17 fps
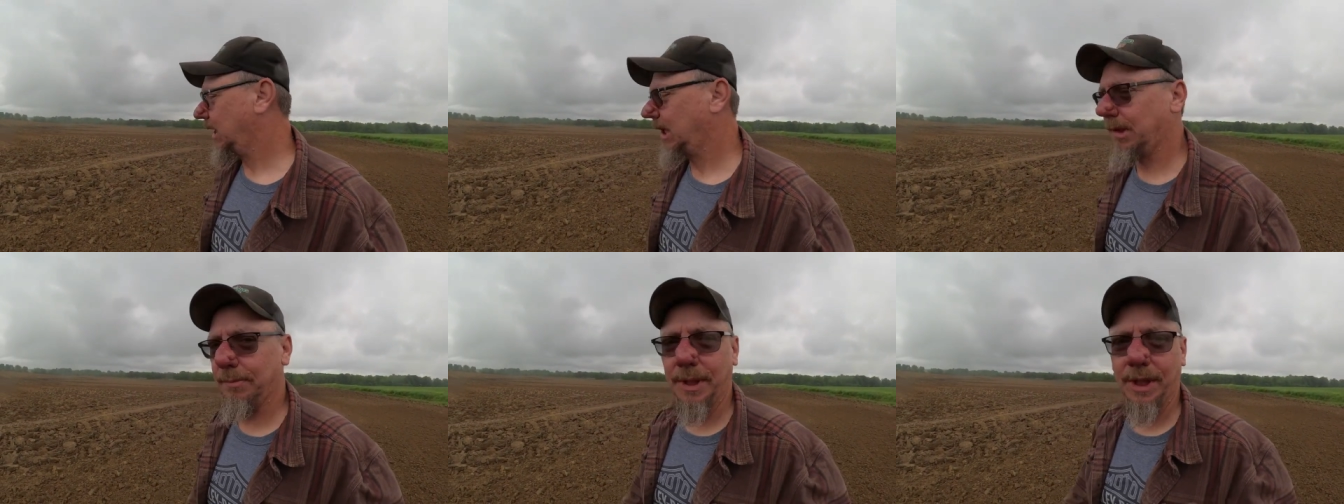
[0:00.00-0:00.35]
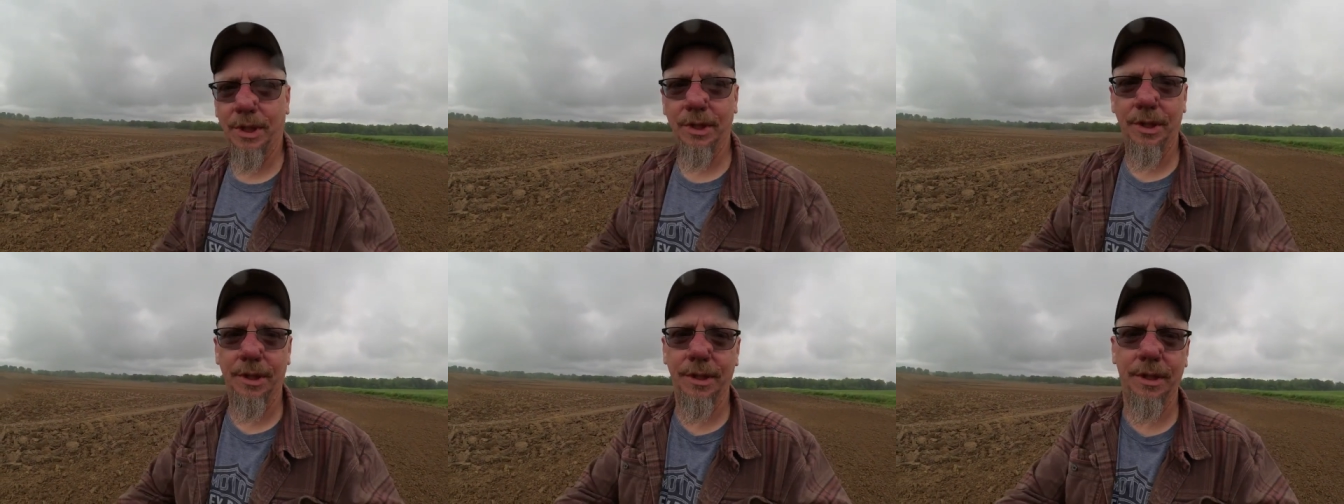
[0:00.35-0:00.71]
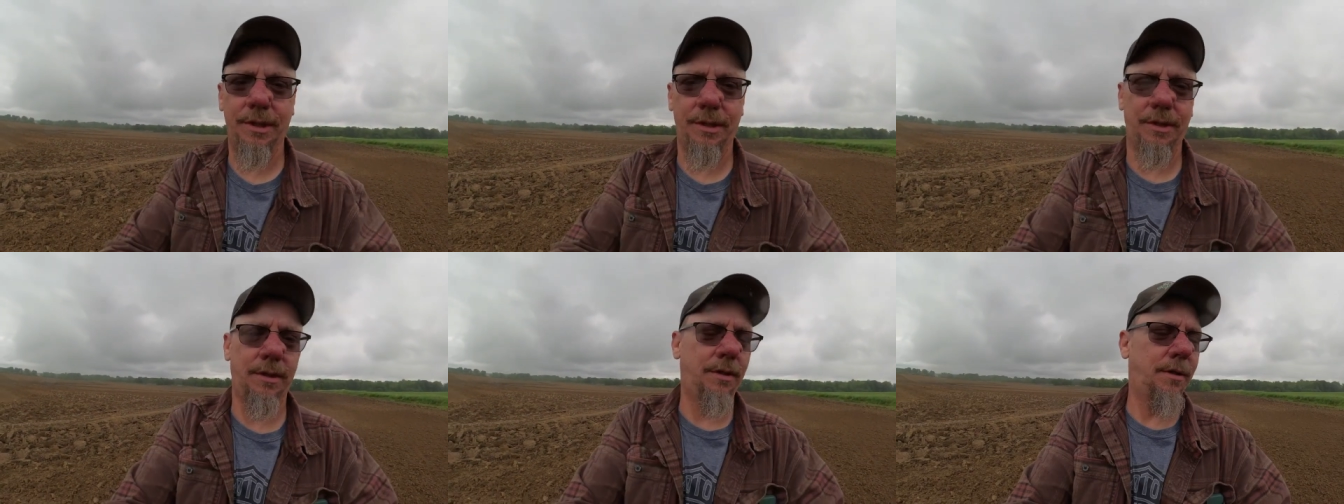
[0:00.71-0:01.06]
good.
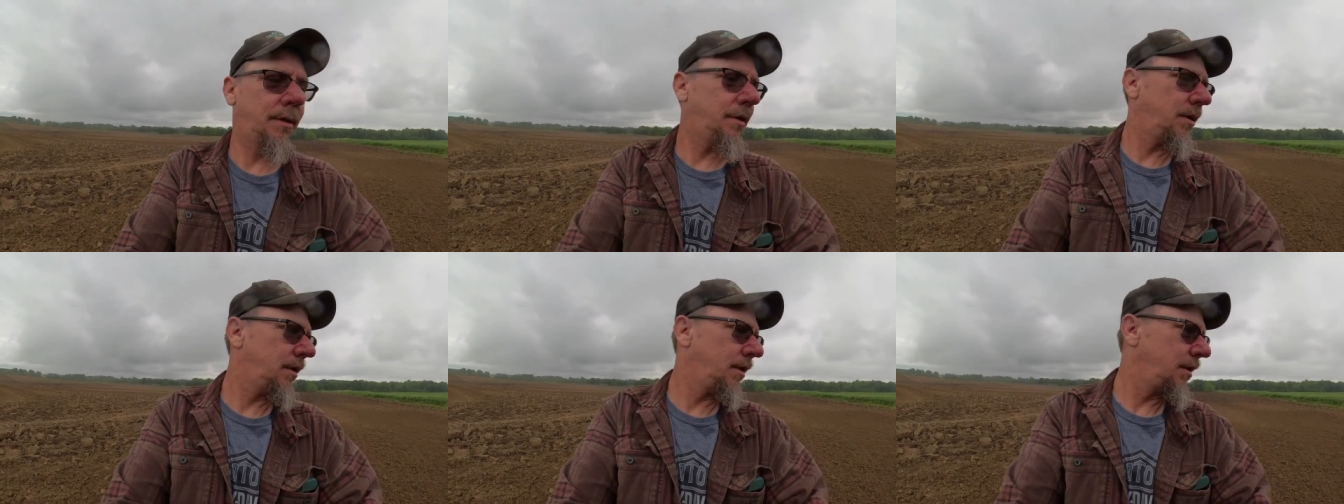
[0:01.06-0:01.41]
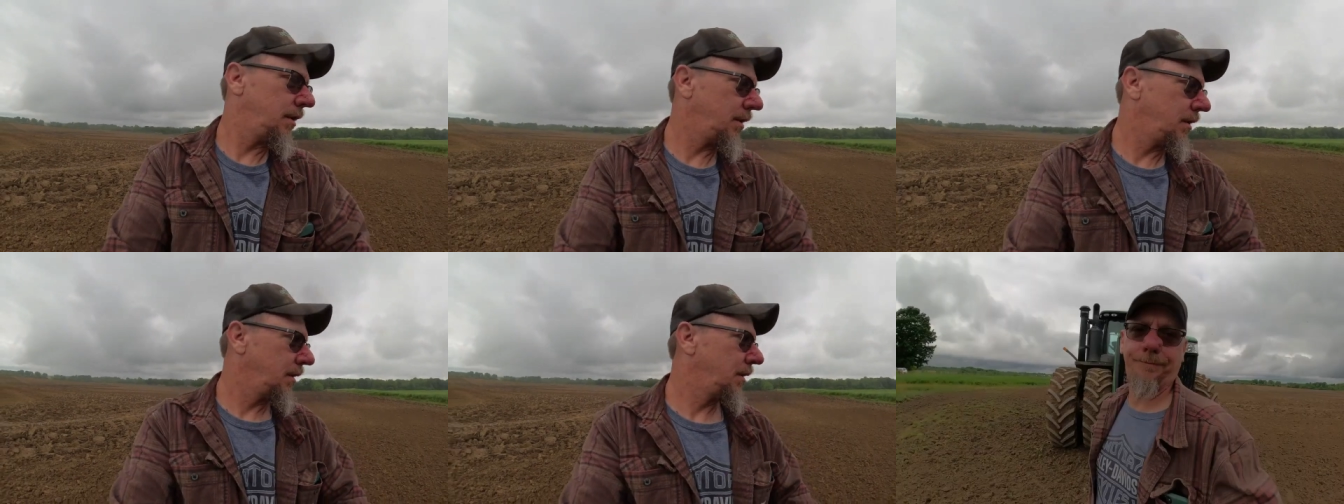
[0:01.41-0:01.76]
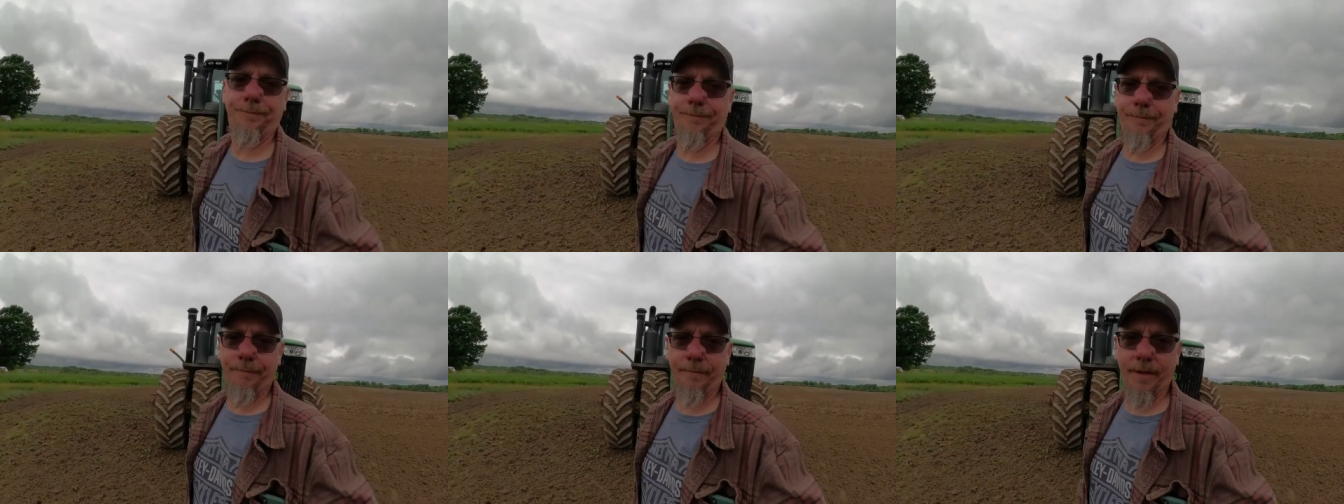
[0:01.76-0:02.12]

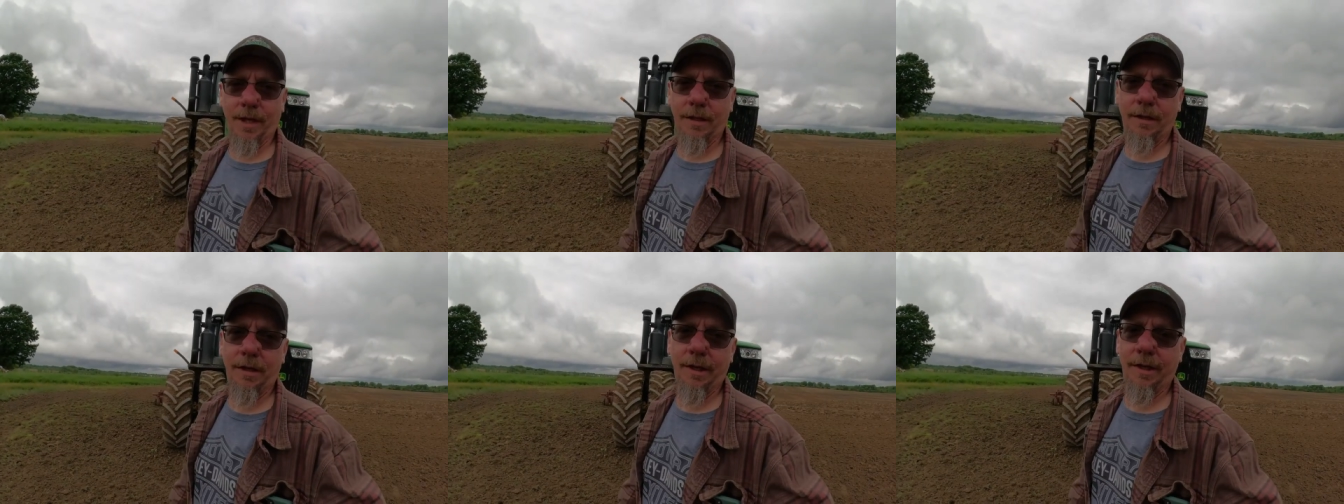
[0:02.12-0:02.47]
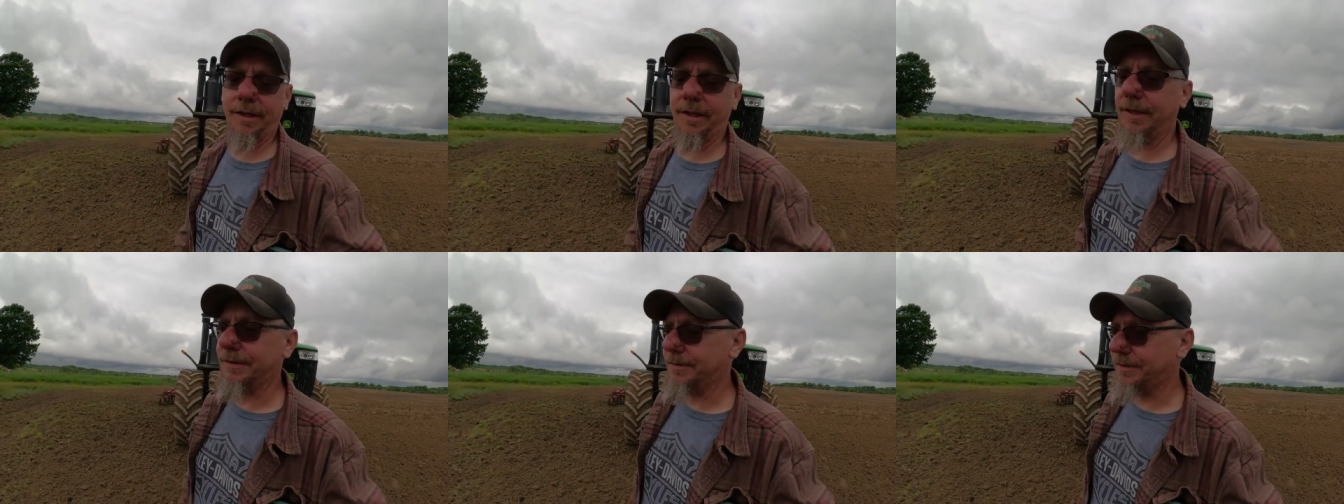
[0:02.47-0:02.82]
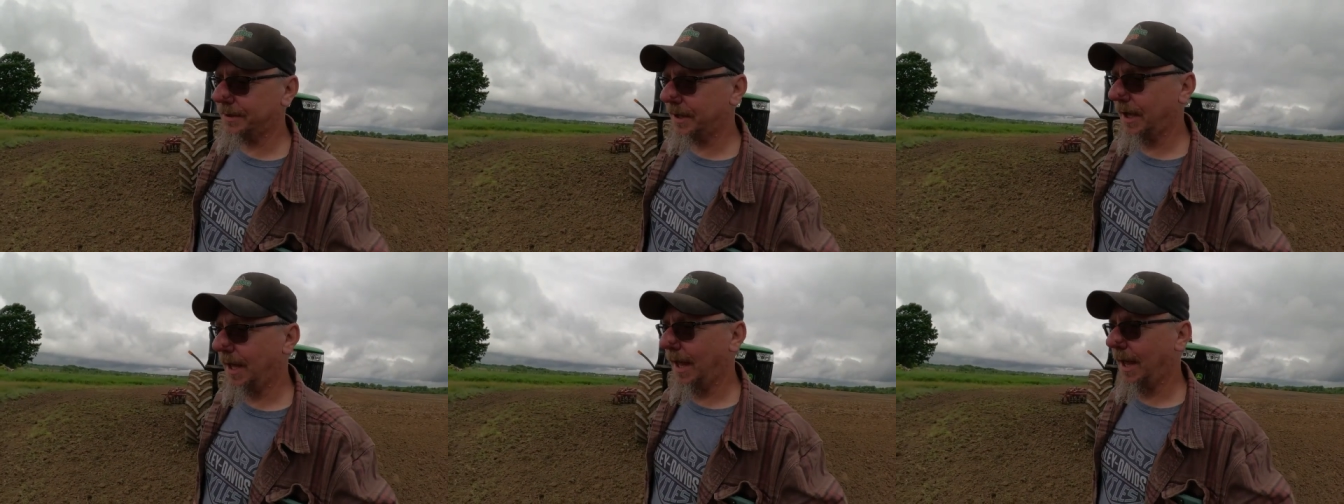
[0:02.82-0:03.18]
Look at
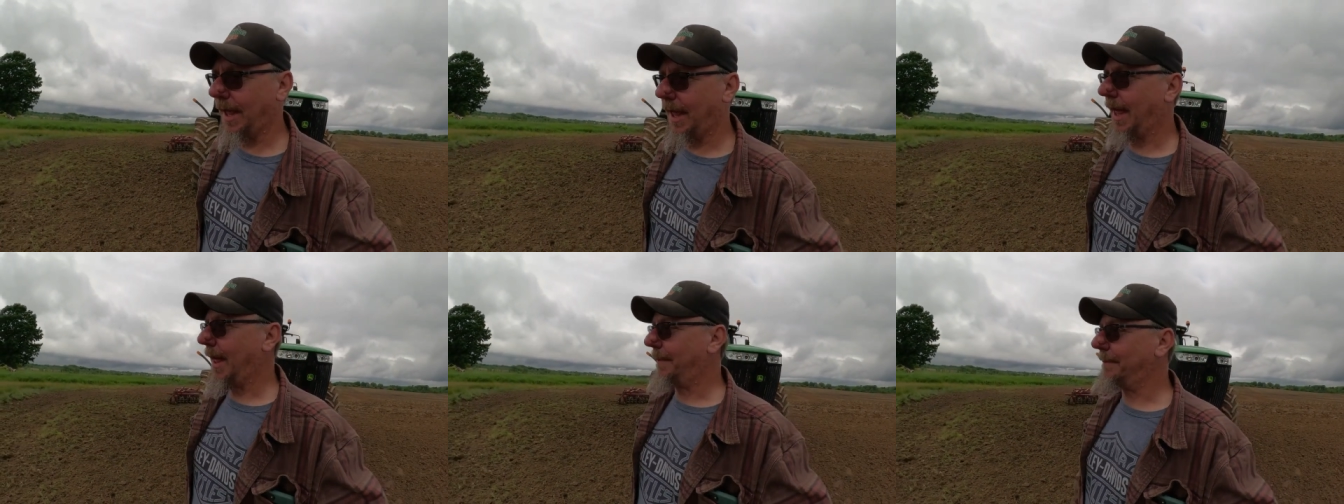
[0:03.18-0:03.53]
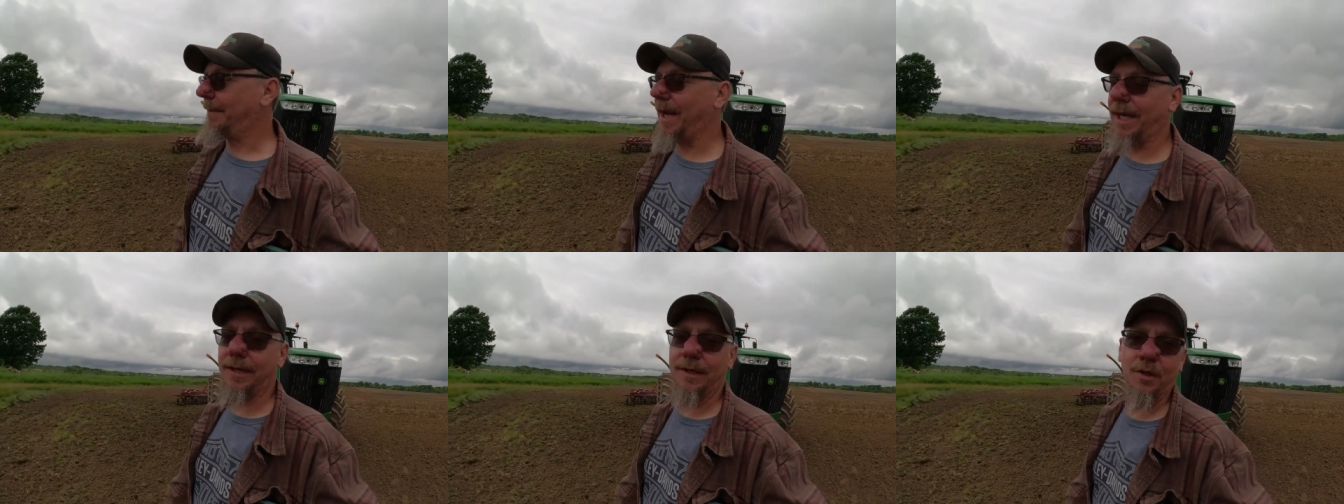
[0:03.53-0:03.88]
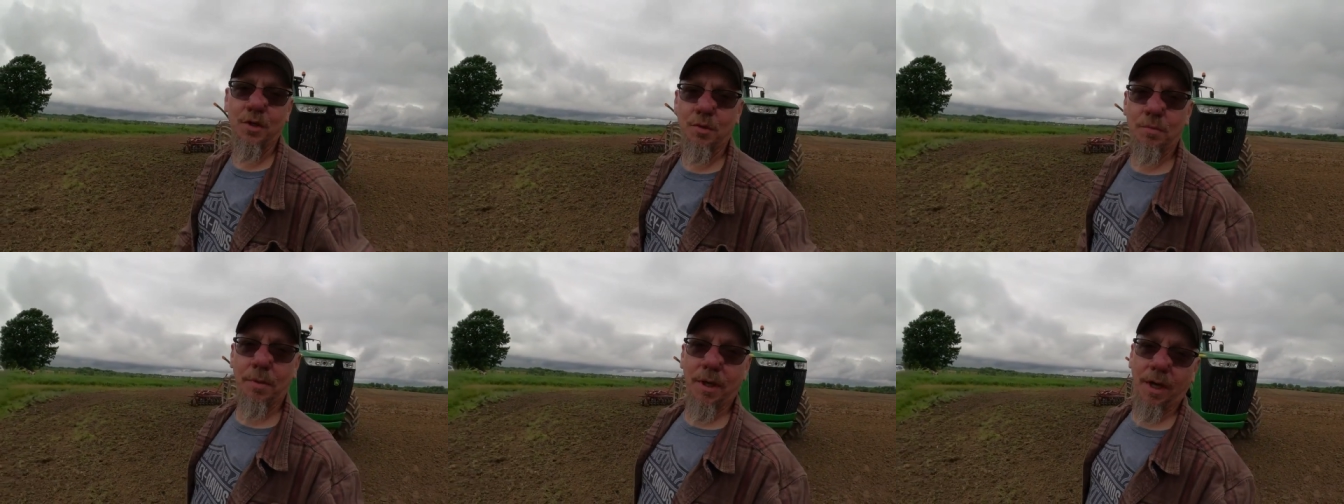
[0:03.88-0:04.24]
this. My
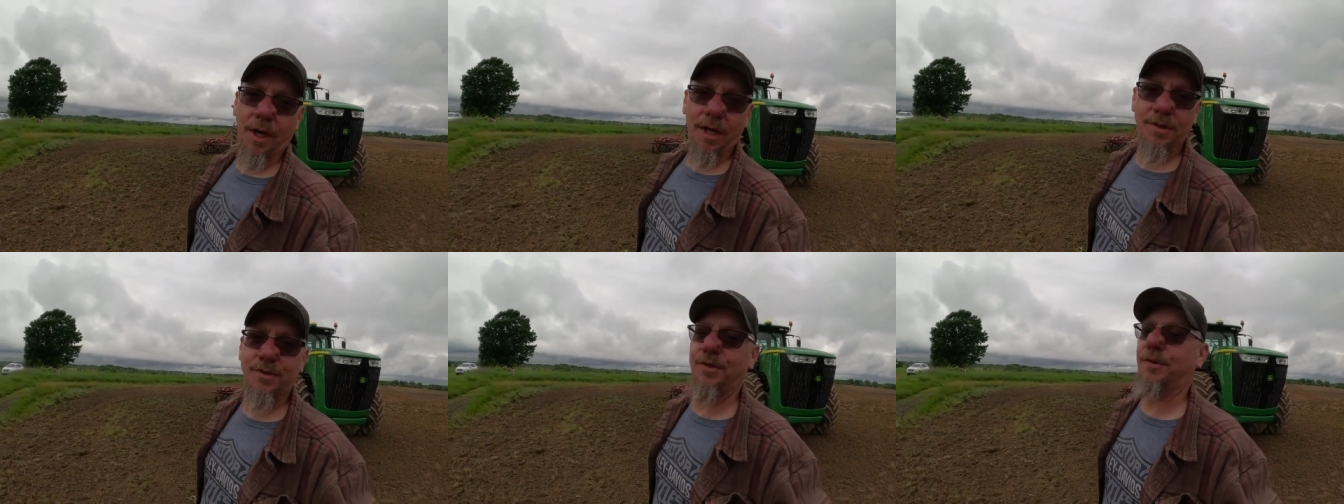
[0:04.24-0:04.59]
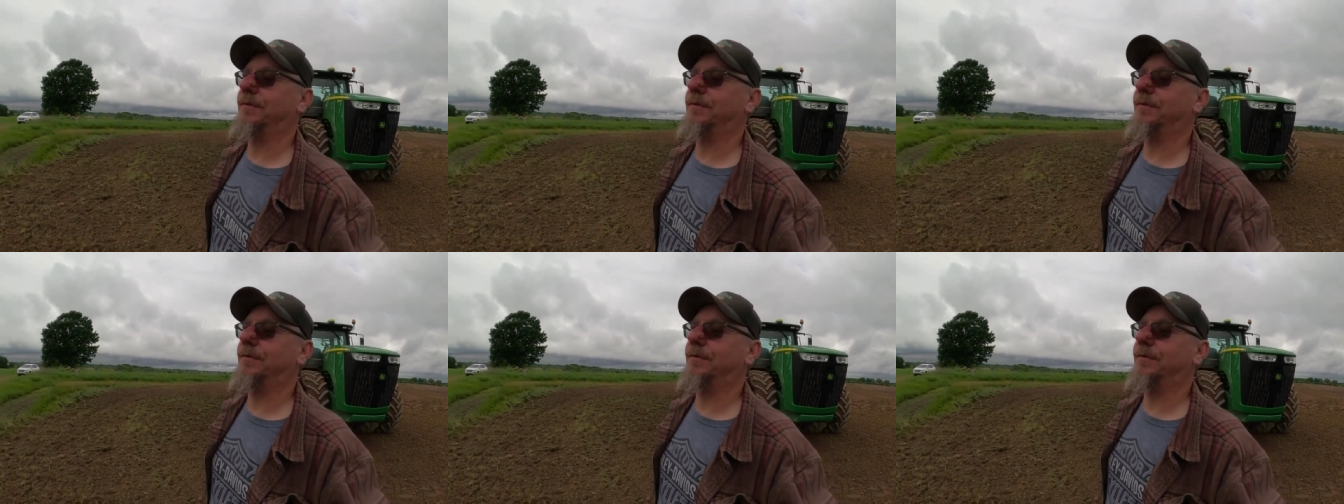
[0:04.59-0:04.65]
Uber has